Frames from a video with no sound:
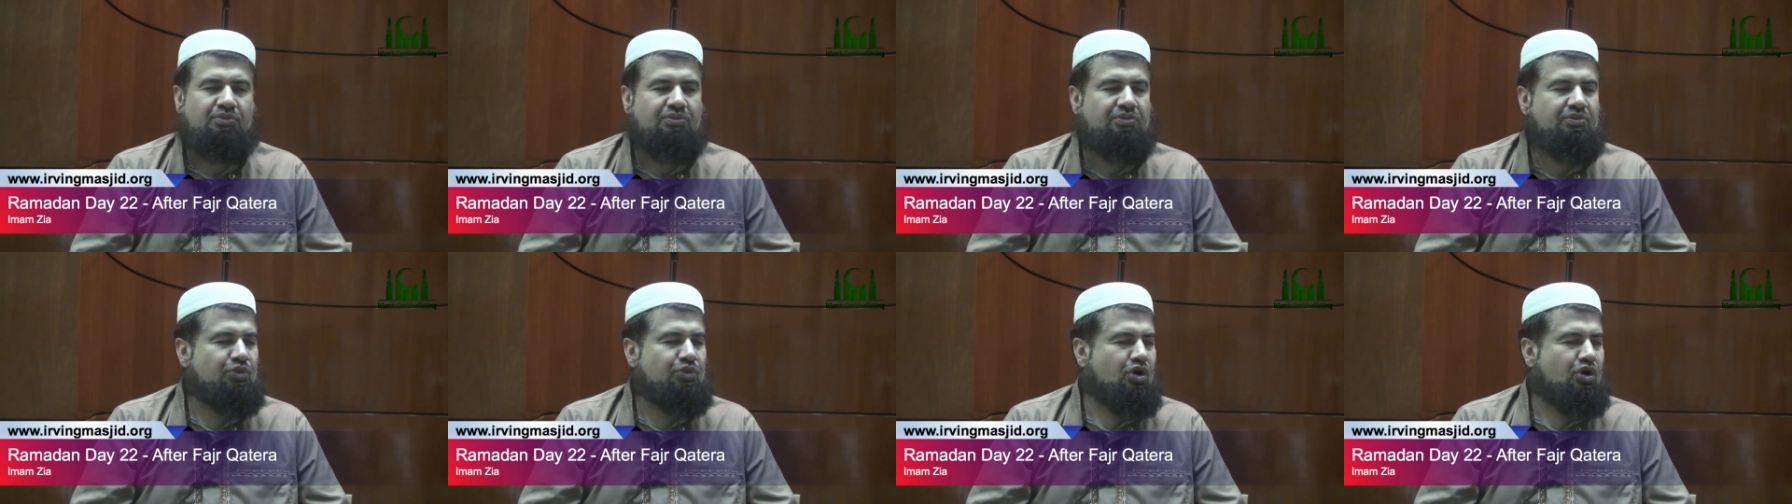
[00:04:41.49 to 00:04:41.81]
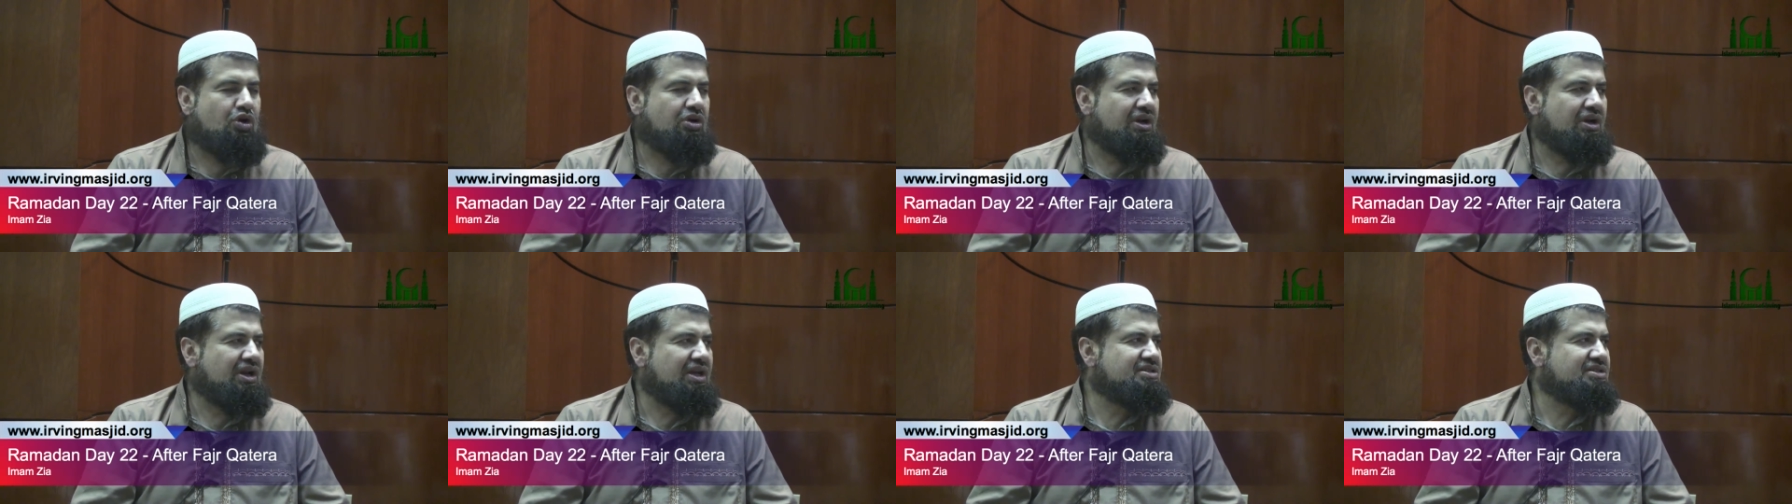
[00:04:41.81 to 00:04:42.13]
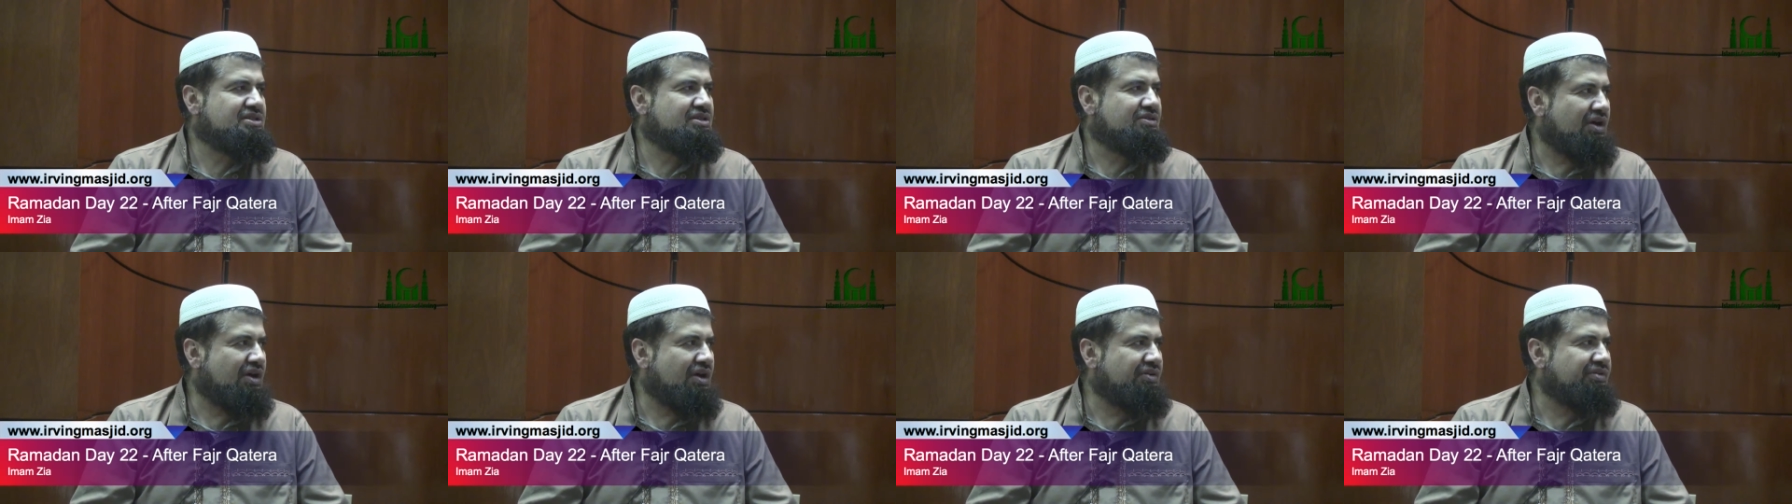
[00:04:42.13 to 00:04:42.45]
more or less
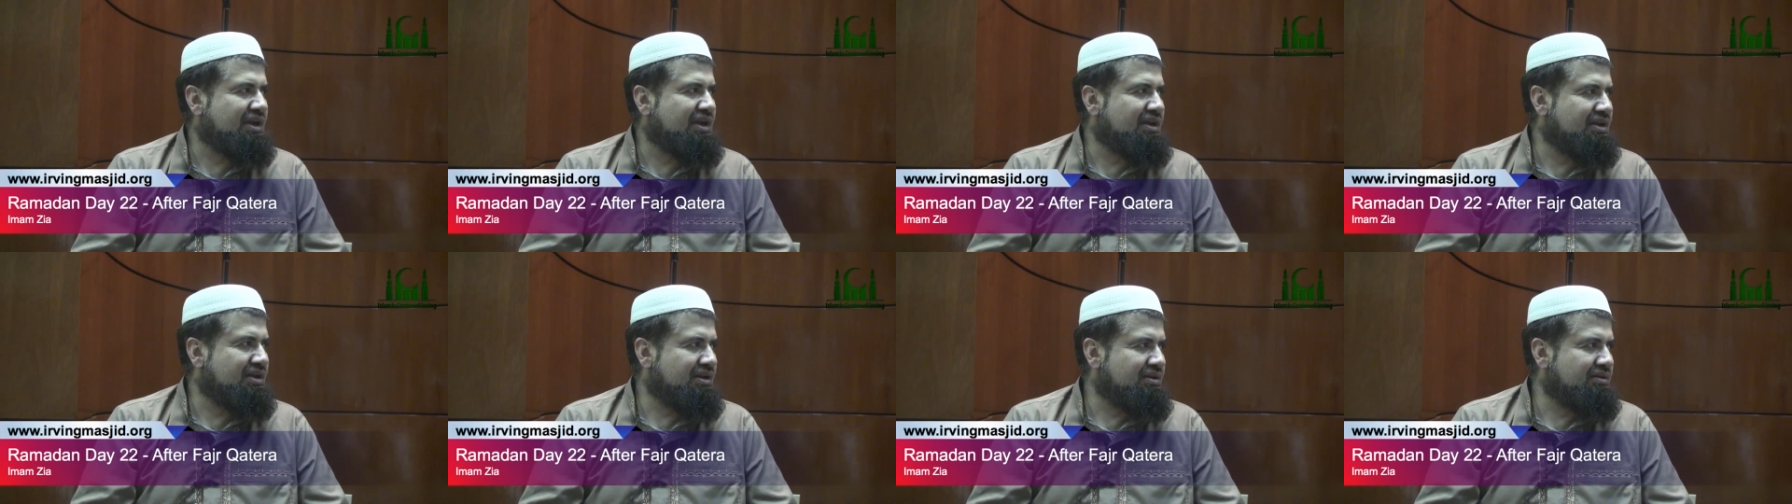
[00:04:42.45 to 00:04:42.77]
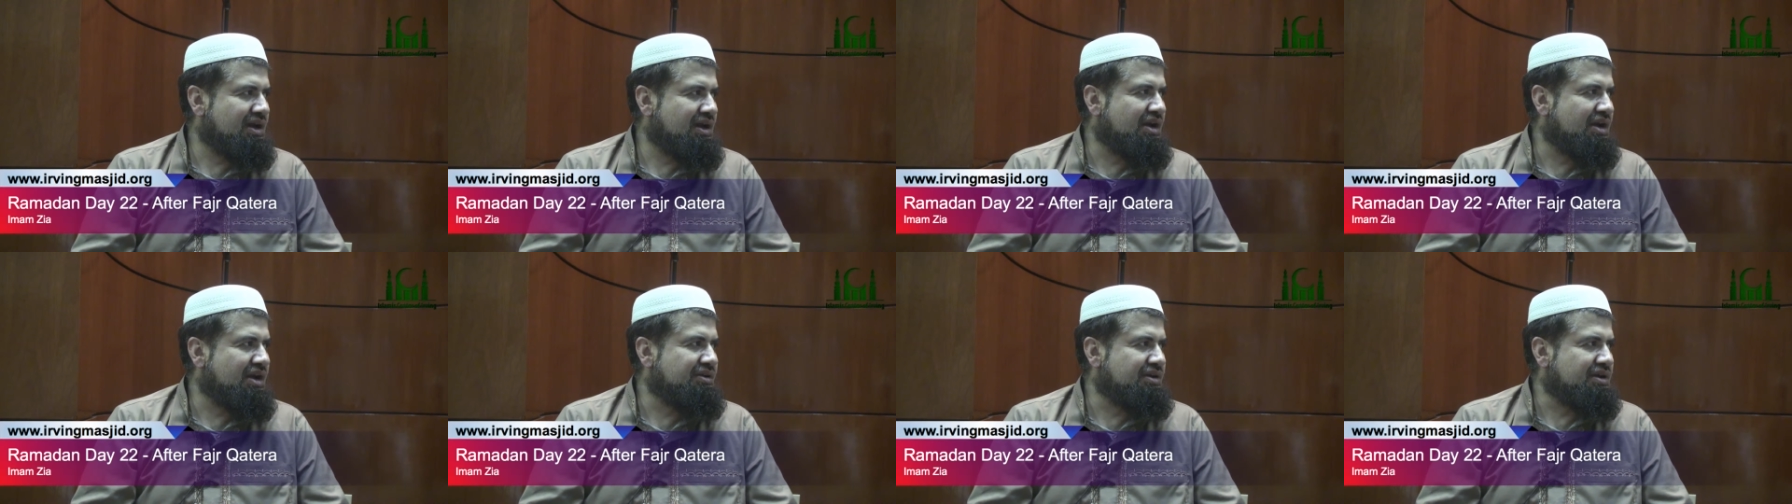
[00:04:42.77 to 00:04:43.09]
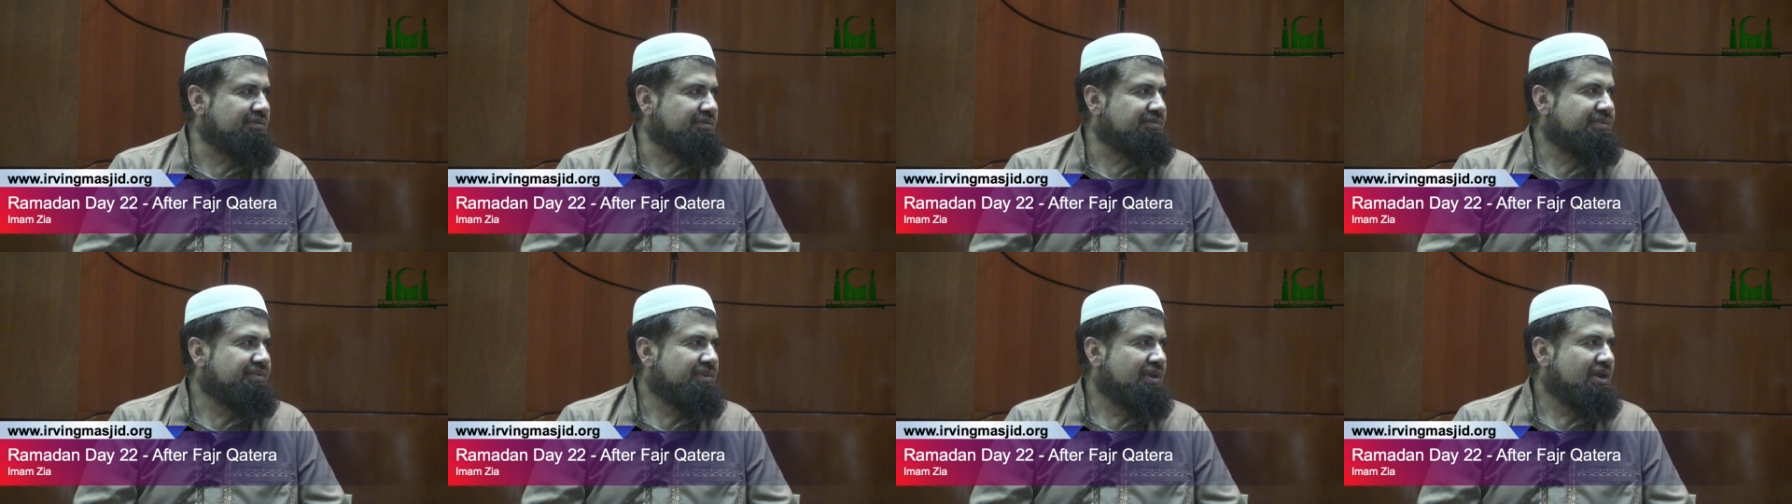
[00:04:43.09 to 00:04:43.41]
around that
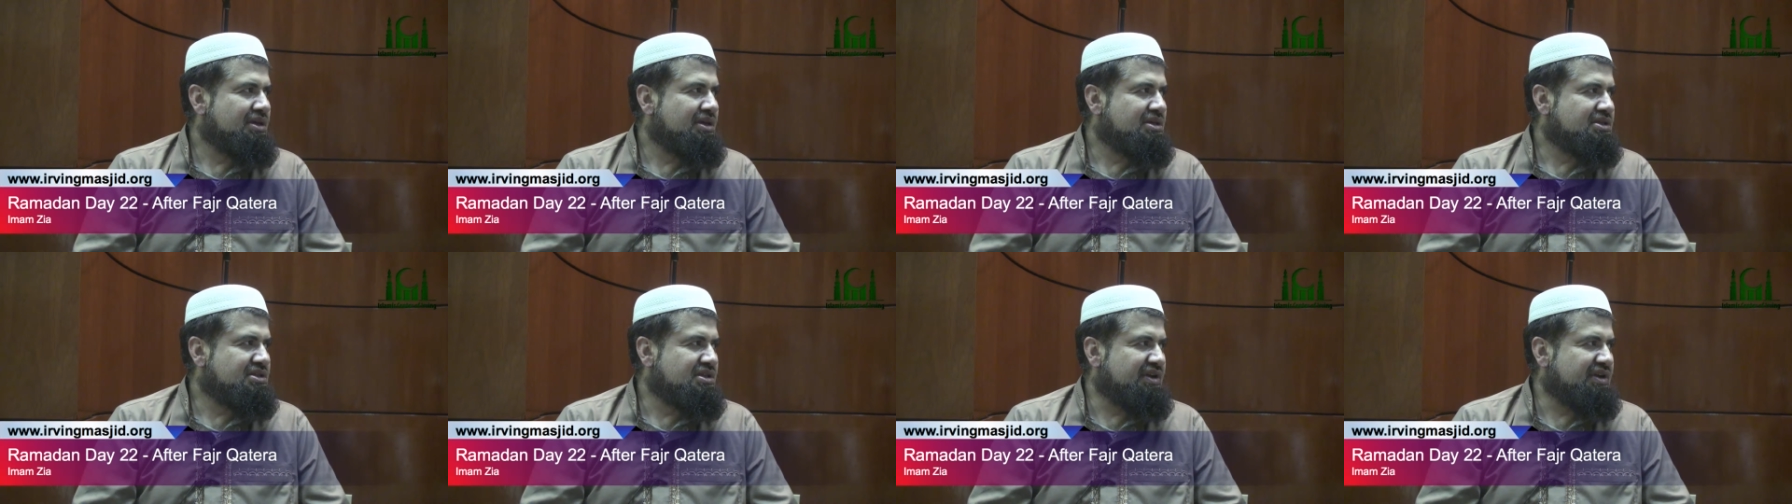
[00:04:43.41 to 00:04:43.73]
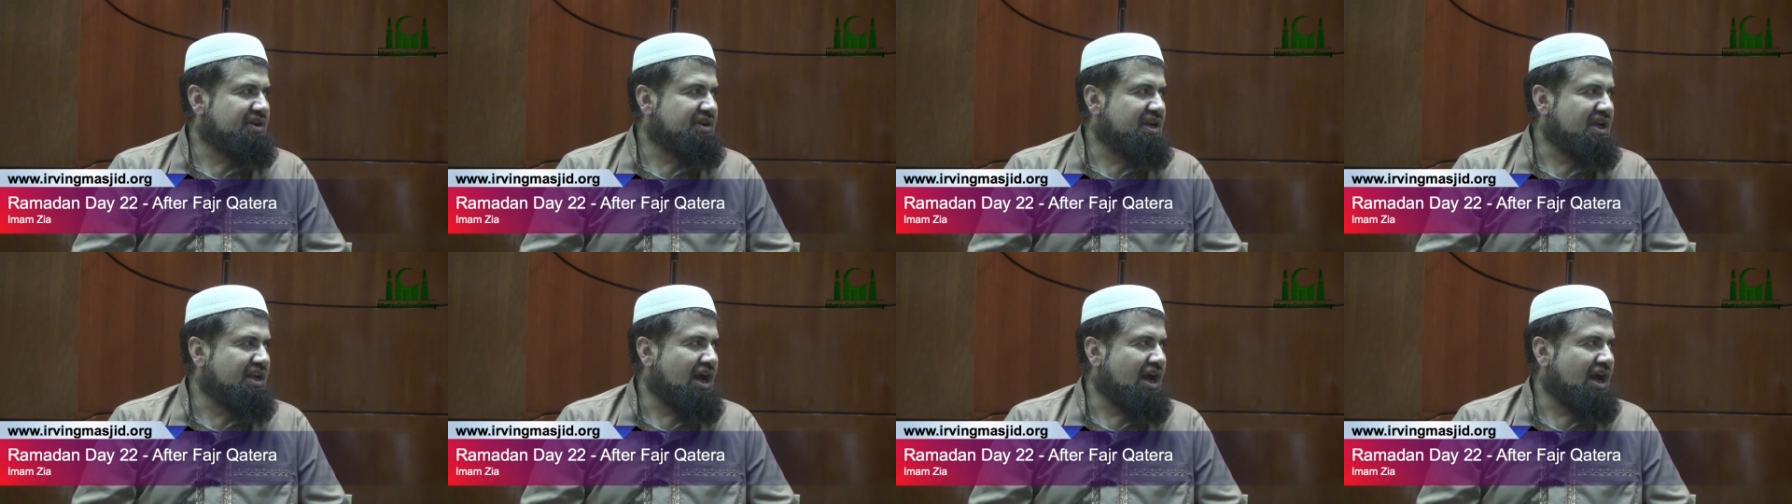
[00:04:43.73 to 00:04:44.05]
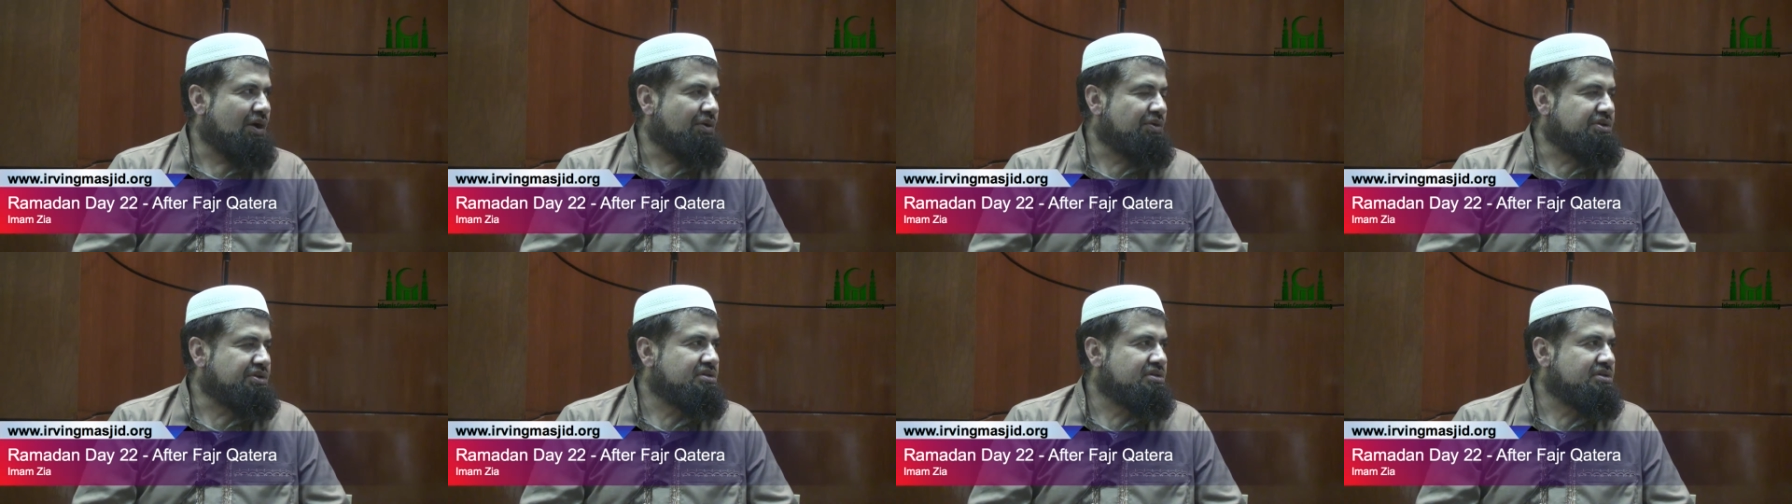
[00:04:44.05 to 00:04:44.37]
area, seven, eight
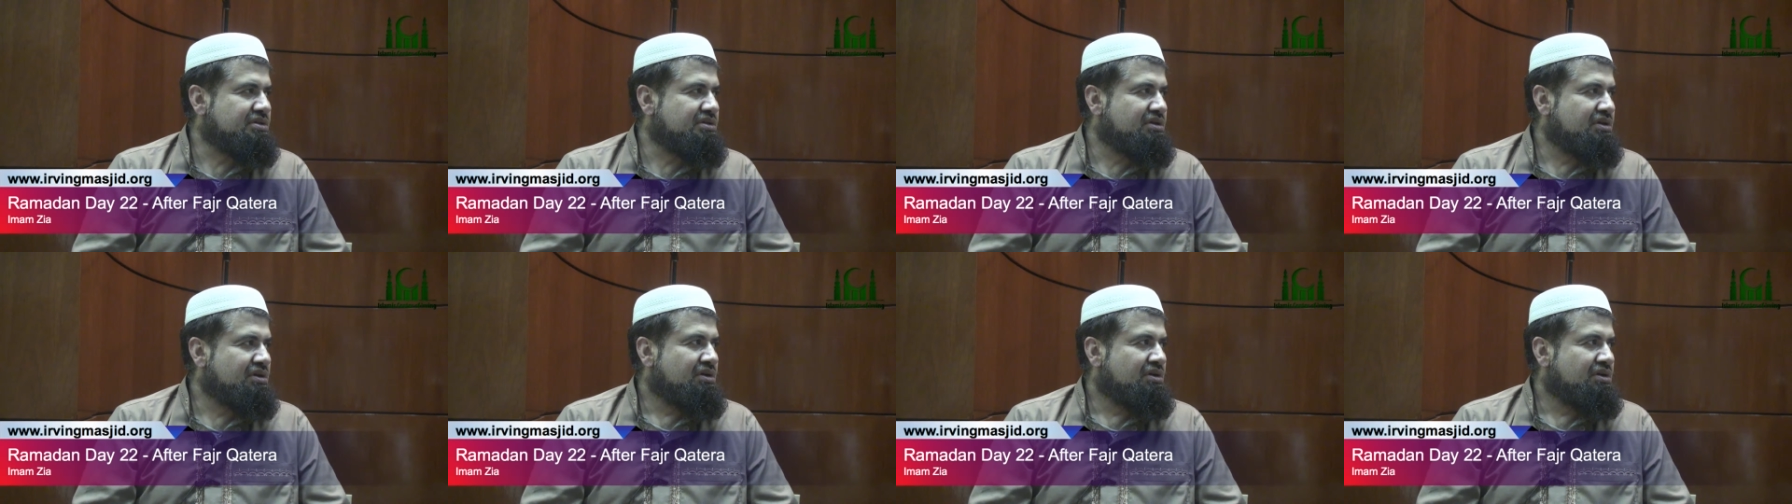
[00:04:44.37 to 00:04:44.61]
hours.